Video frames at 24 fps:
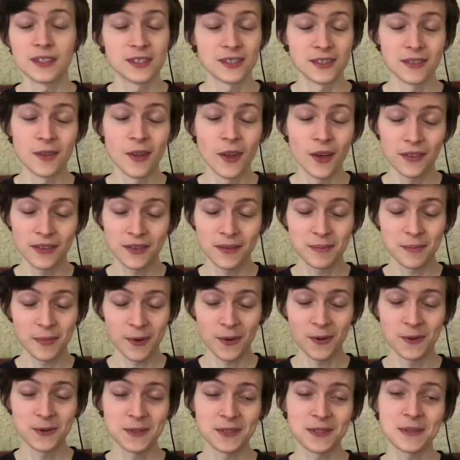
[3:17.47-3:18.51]
not
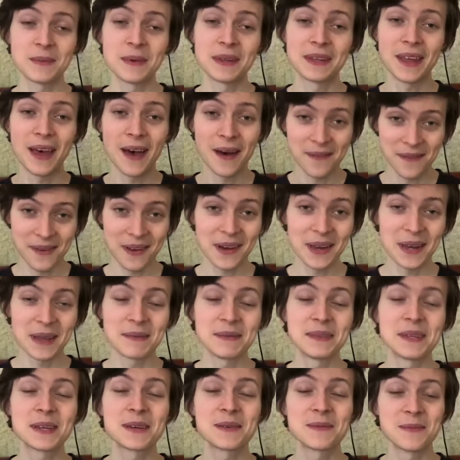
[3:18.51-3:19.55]
post, but
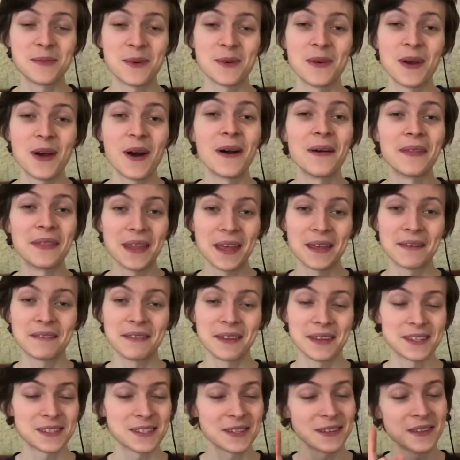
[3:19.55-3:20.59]
apocalyptic movie on
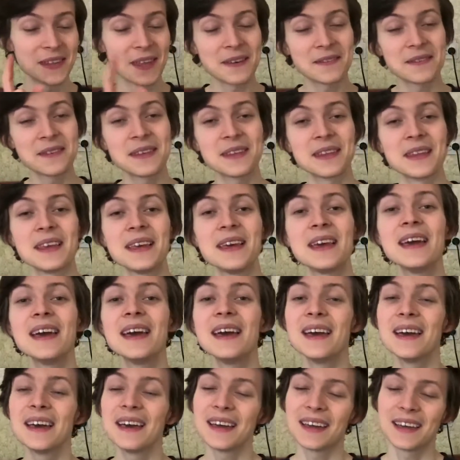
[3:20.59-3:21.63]
Netflix. So definitely
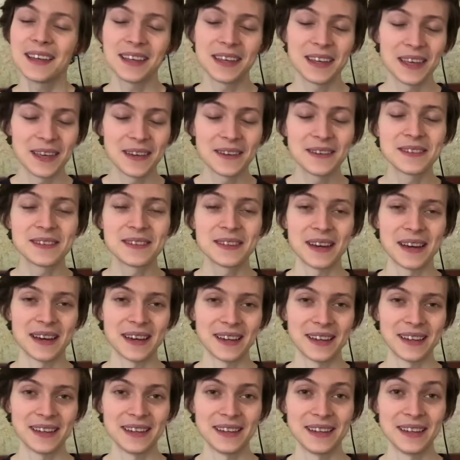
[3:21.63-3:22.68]
give
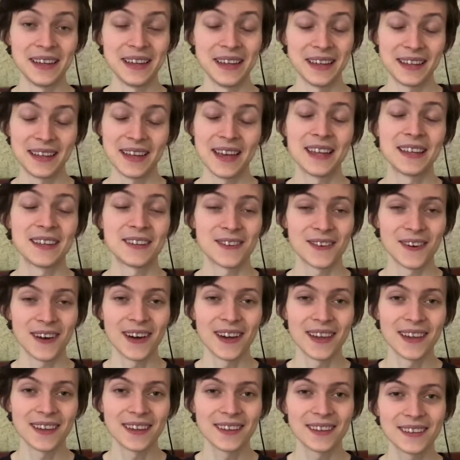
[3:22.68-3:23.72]
it a
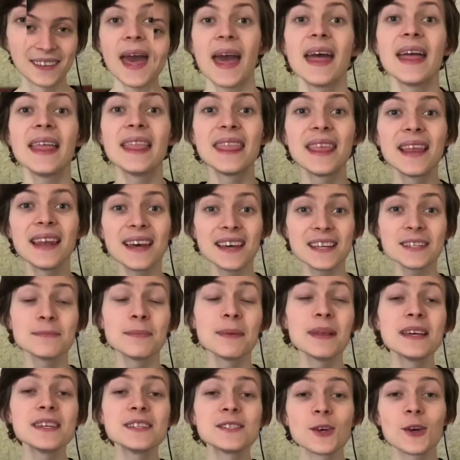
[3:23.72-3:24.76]
try. And the last
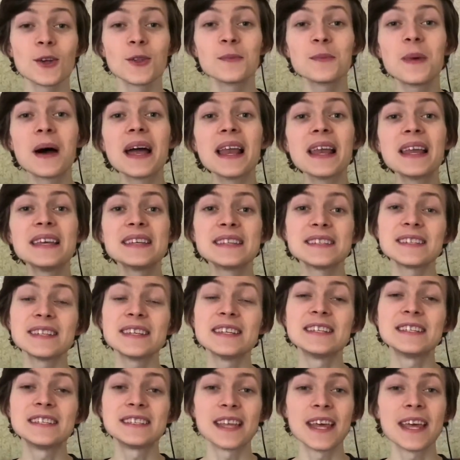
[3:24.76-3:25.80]
place on my list
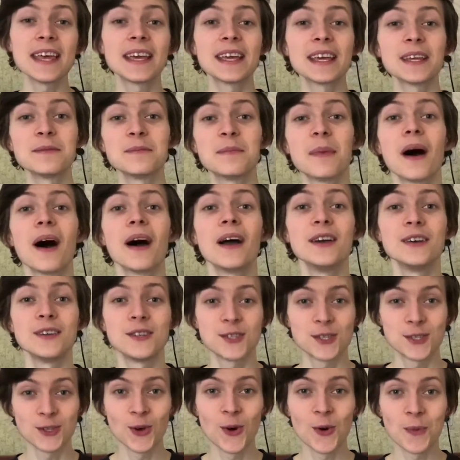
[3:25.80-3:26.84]
is taken by
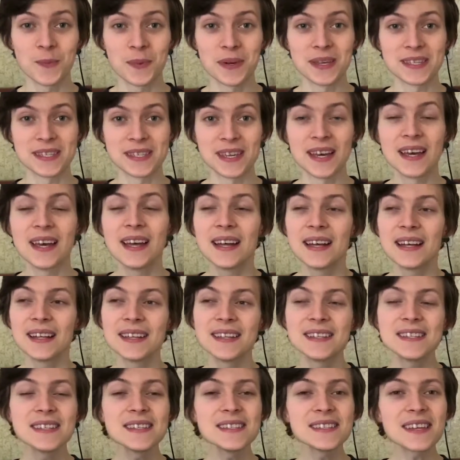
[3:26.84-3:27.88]
Snowpiercer.
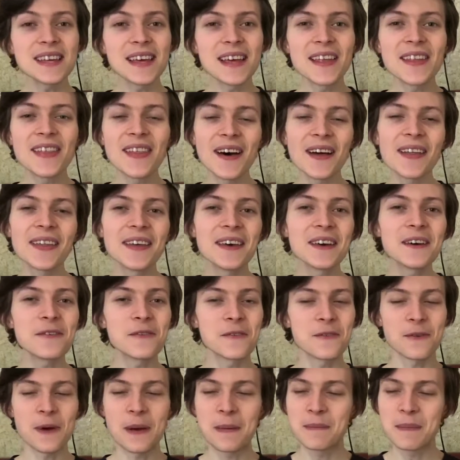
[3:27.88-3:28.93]
This is another
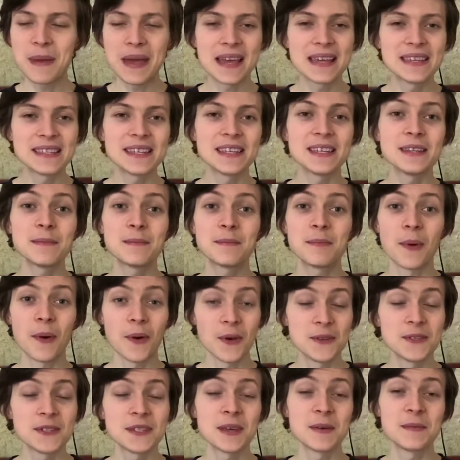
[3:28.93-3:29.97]
amazing
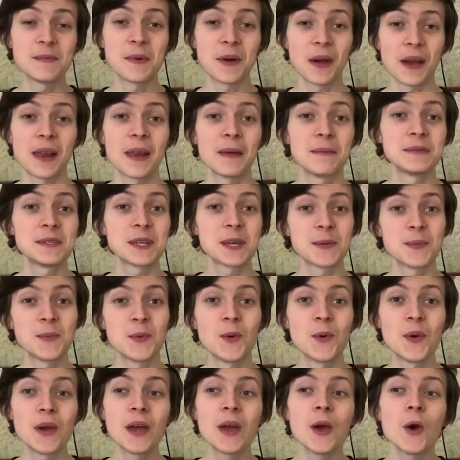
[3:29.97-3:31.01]
post-apocalyptic
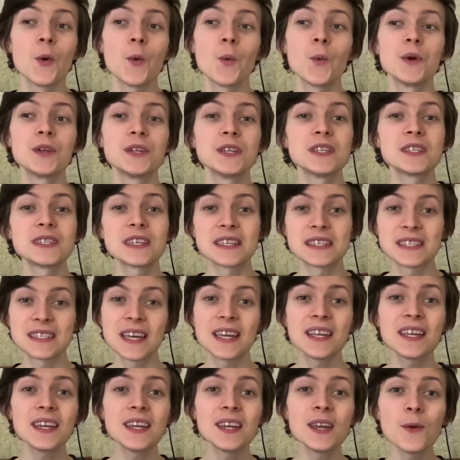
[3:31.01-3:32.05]
movie which is
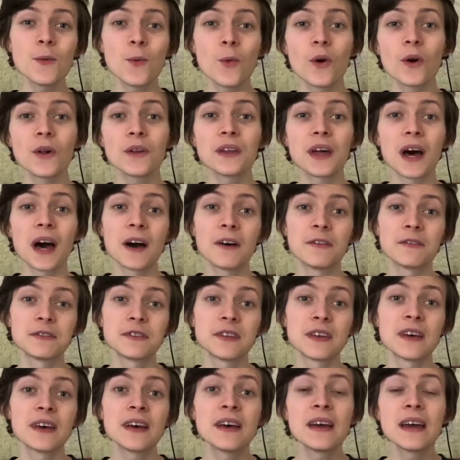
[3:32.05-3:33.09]
set in a world
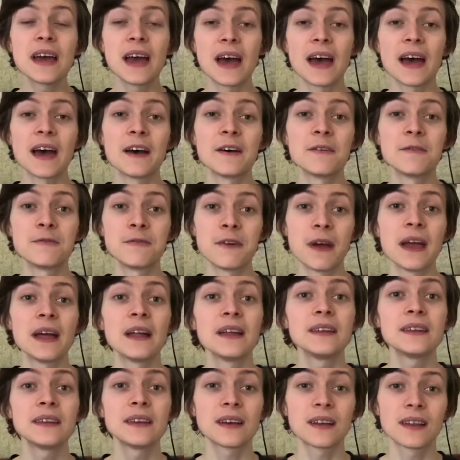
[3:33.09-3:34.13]
after a
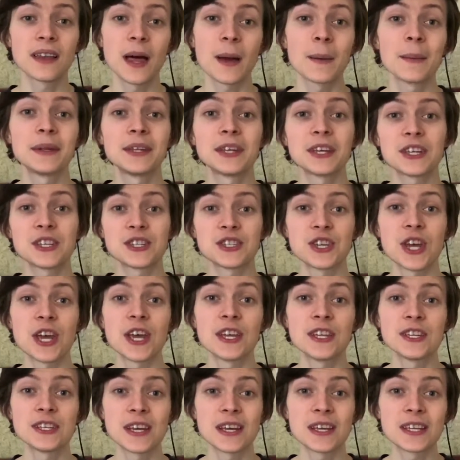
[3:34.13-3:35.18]
failed climate
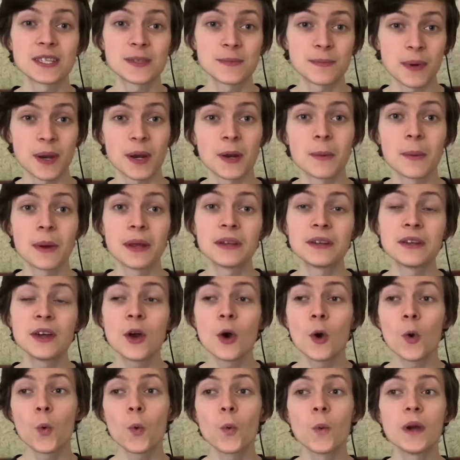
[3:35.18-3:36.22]
exchange experiment
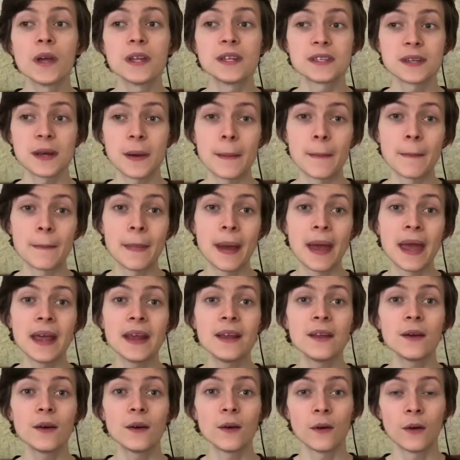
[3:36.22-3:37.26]
which
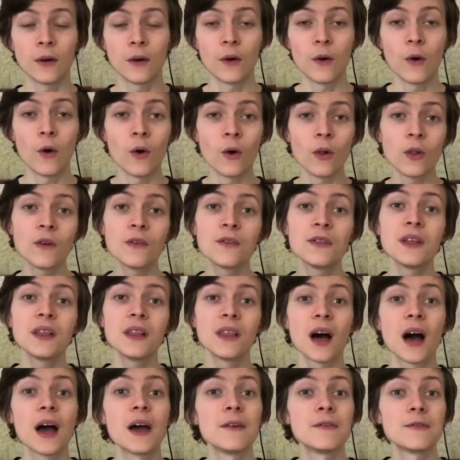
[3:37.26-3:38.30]
made uh, all of the
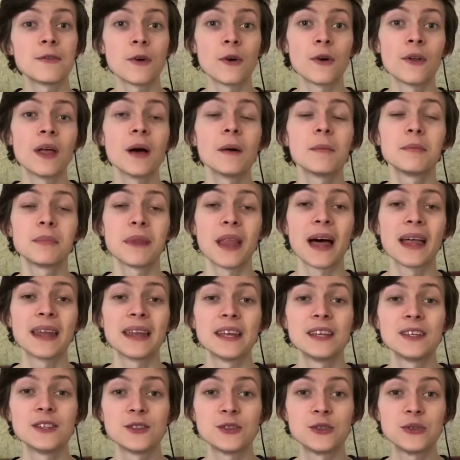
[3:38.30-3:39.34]
life on our
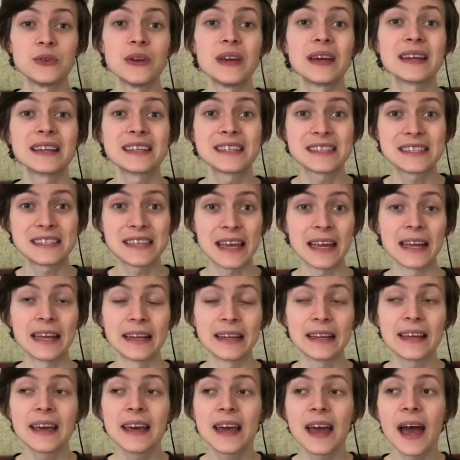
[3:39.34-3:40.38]
planet to extinct.